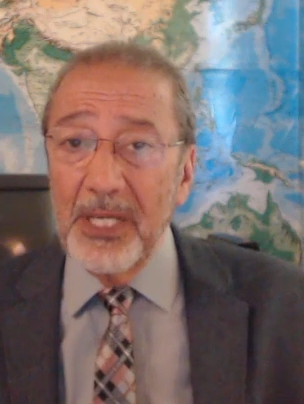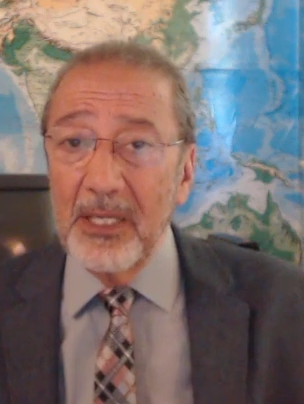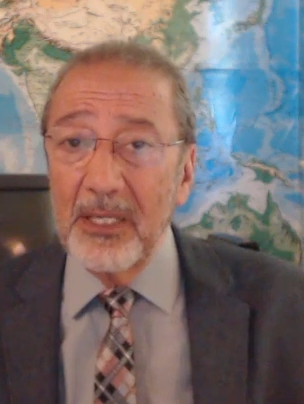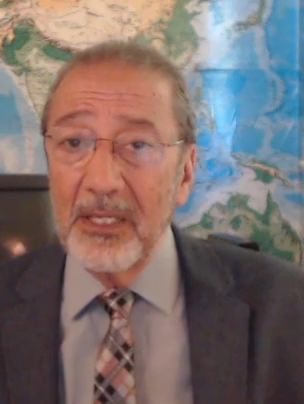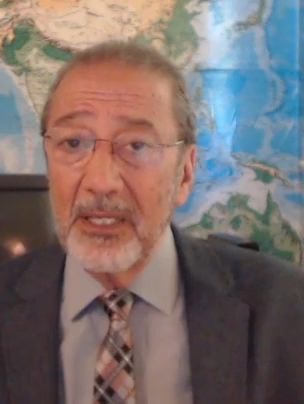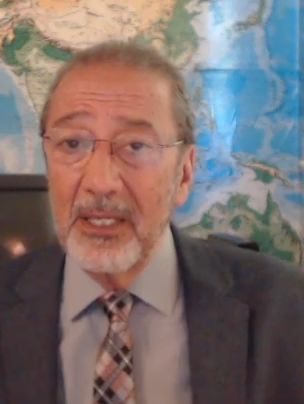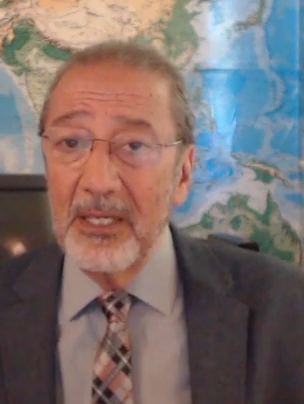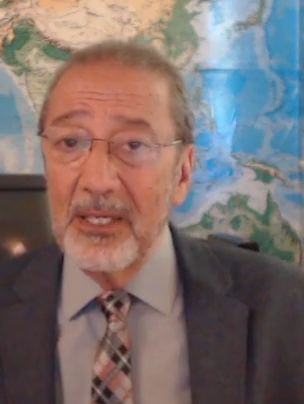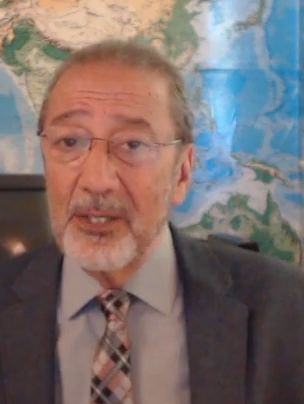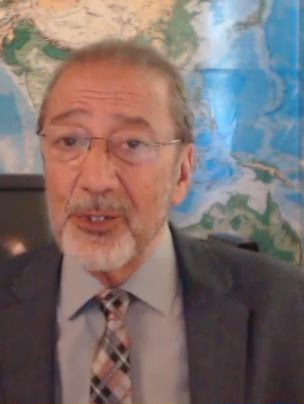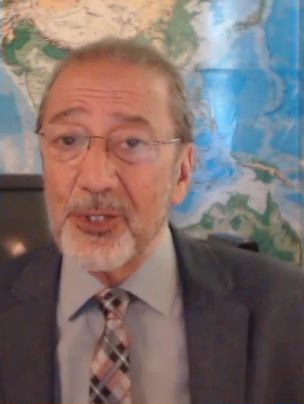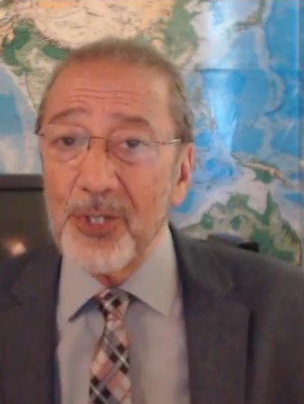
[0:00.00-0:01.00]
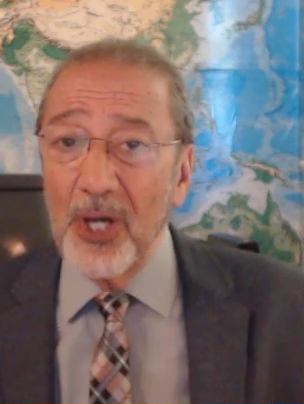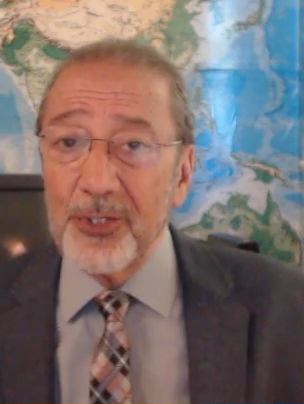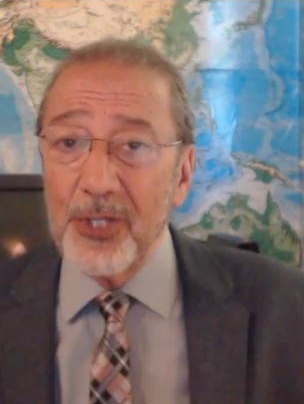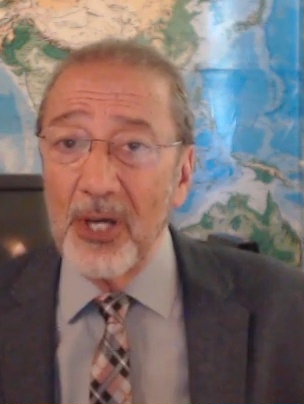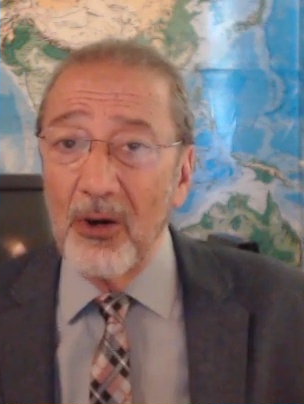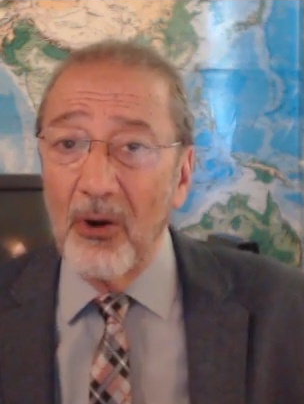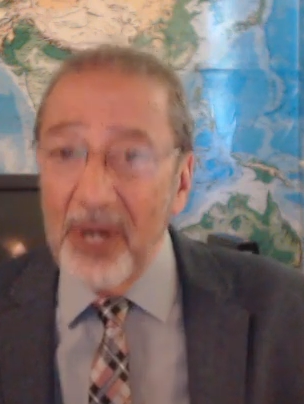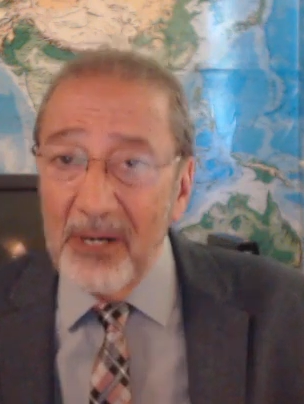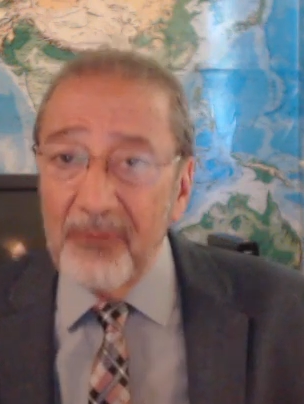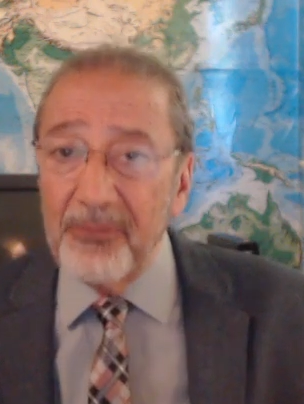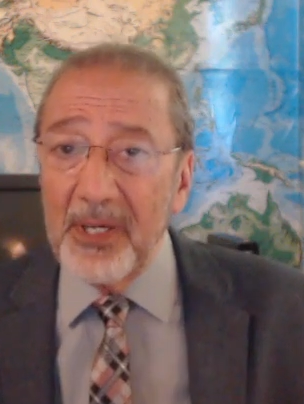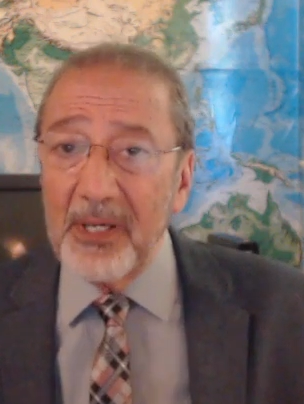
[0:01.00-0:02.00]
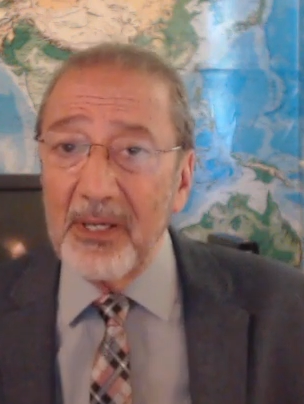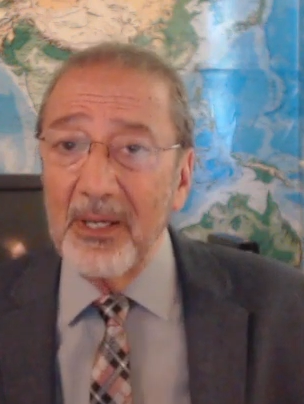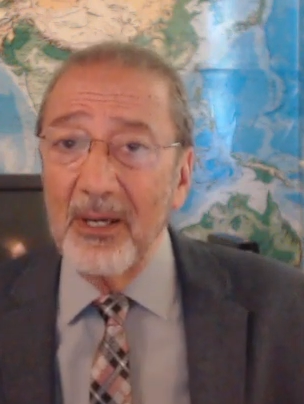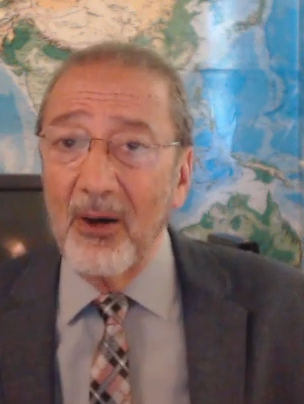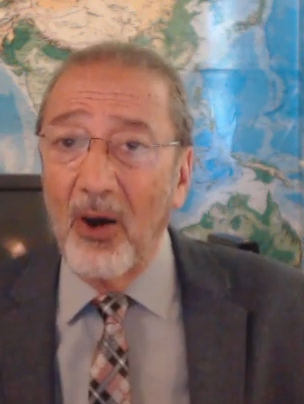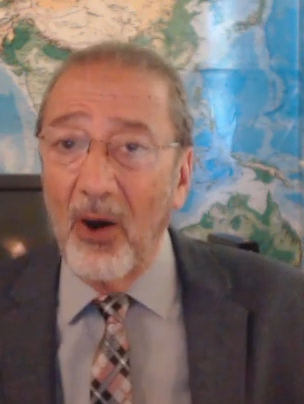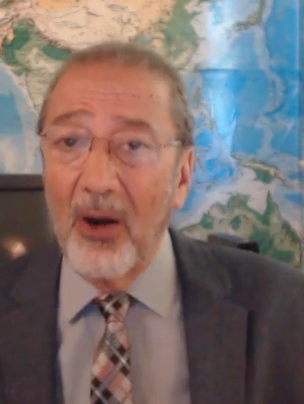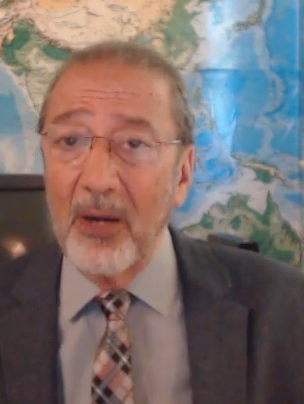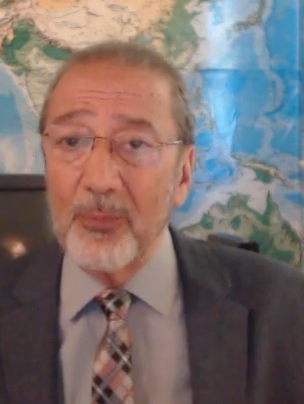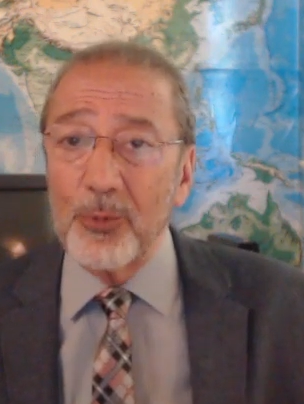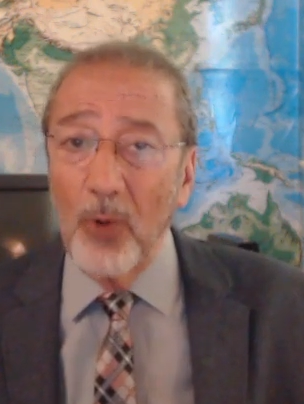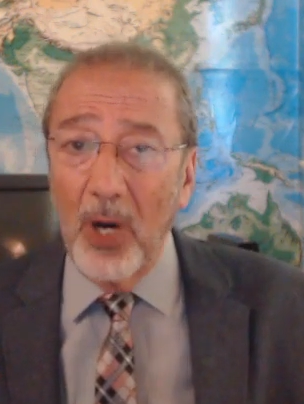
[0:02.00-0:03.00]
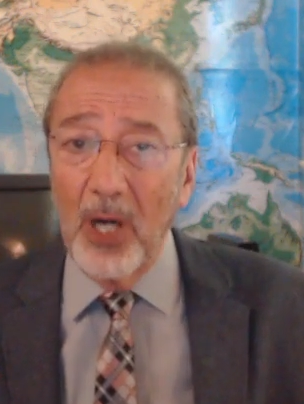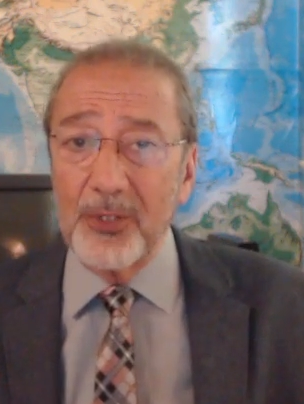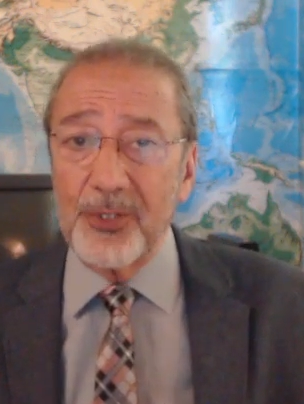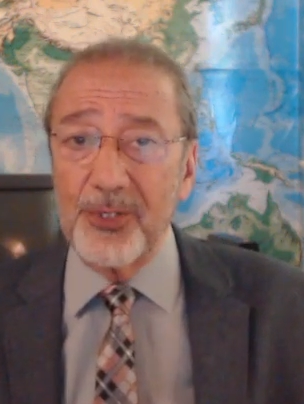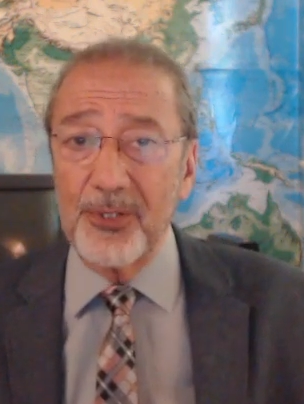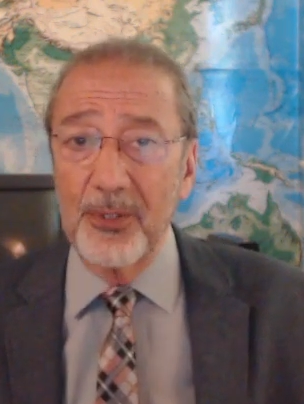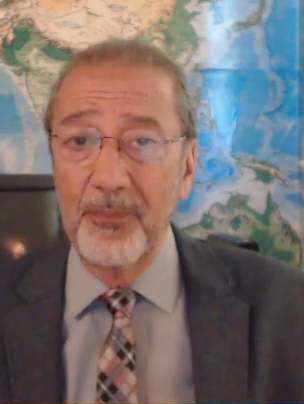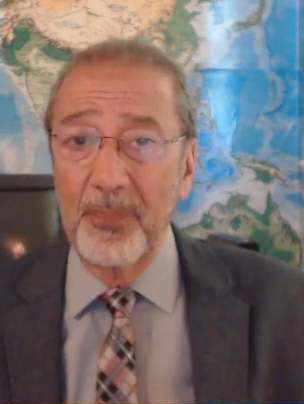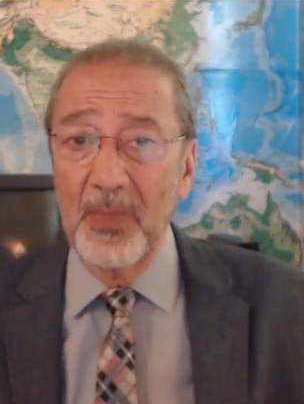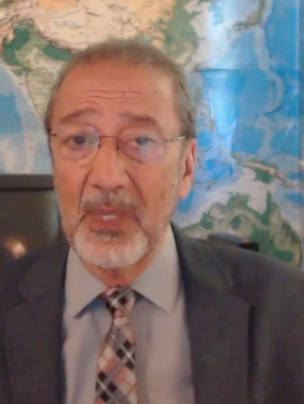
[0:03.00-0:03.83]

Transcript: bring such a horrific harm to us.